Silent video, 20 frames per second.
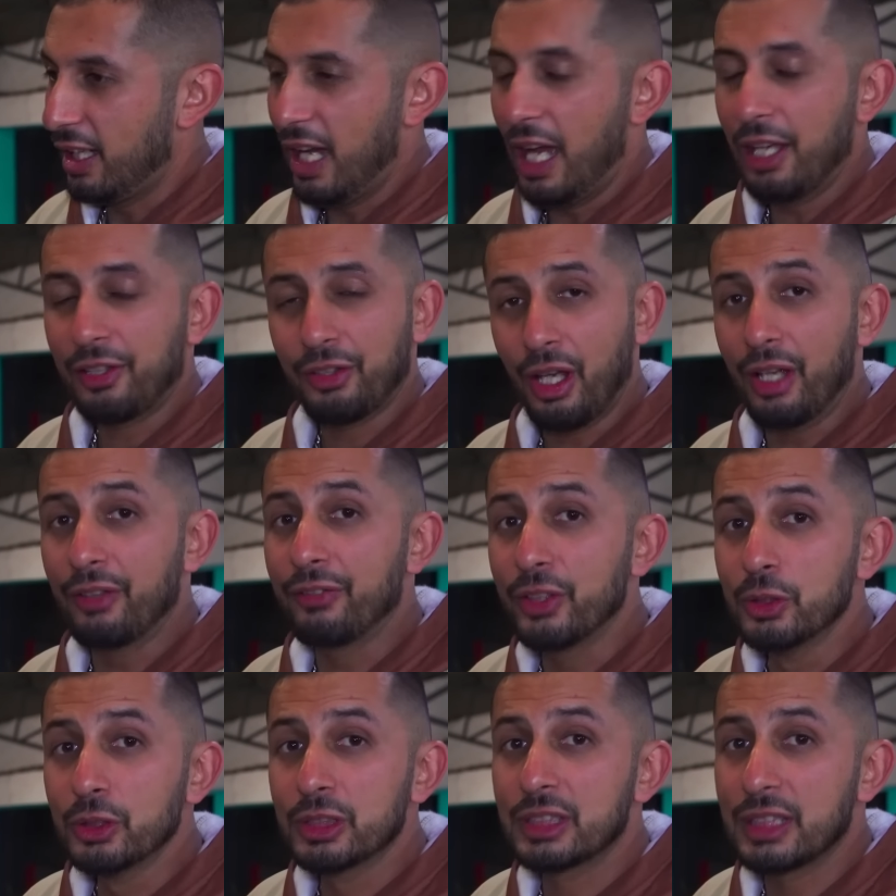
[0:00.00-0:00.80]
So I've
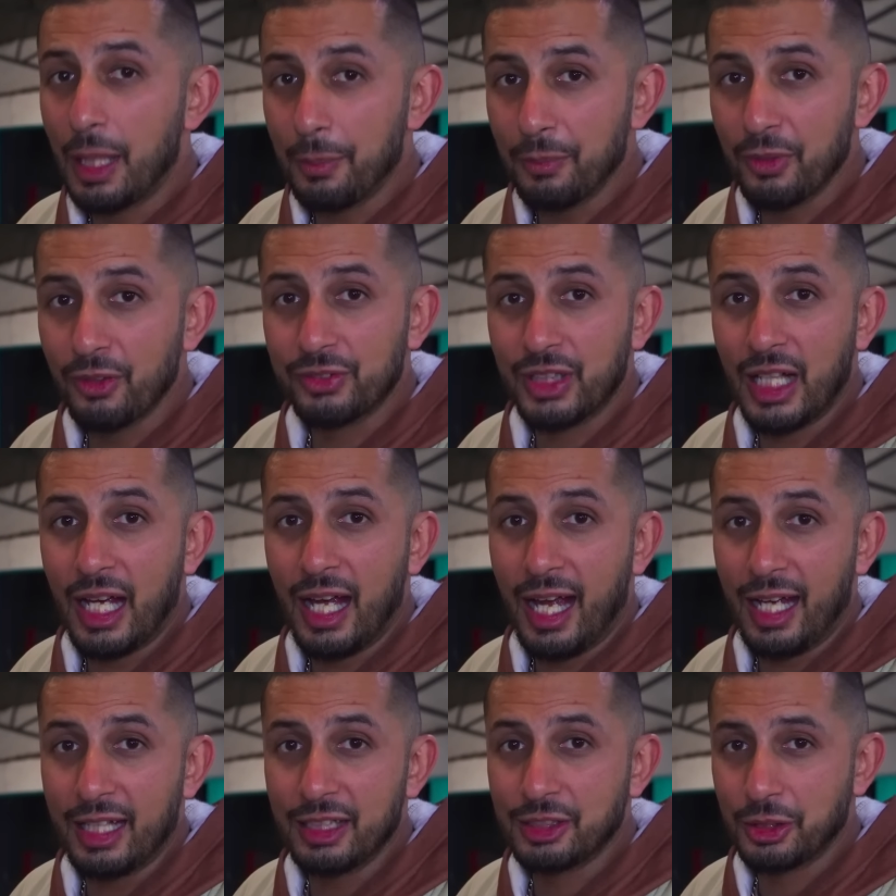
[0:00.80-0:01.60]
used some of the
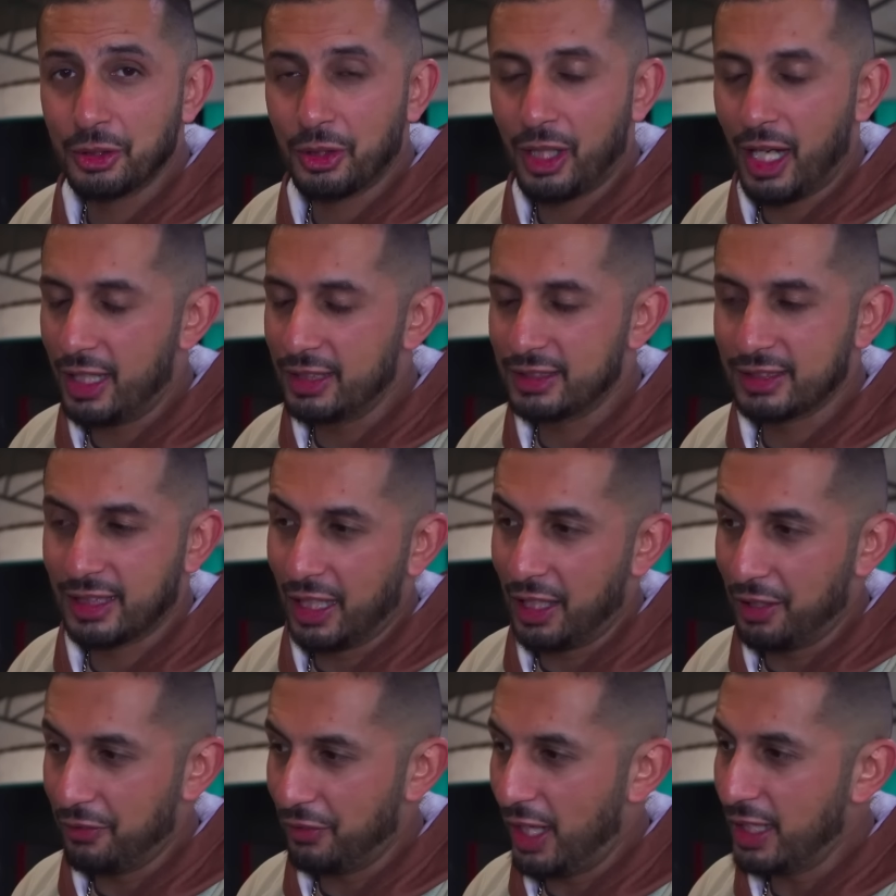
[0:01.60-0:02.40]
hides you guys
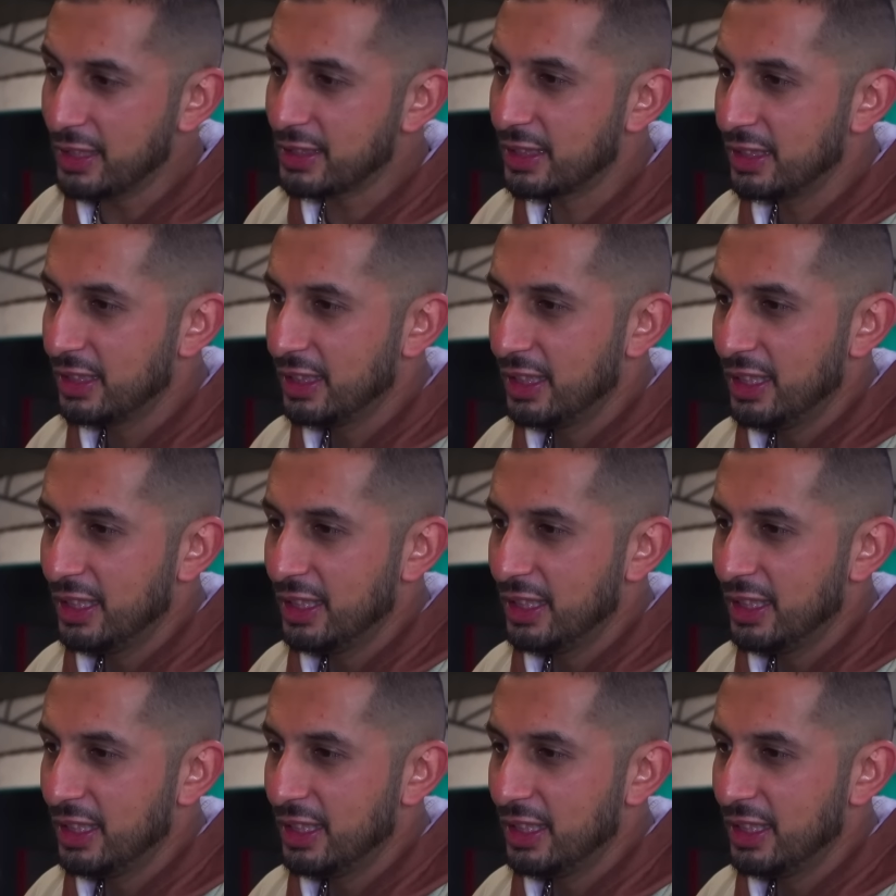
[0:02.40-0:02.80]
gave us.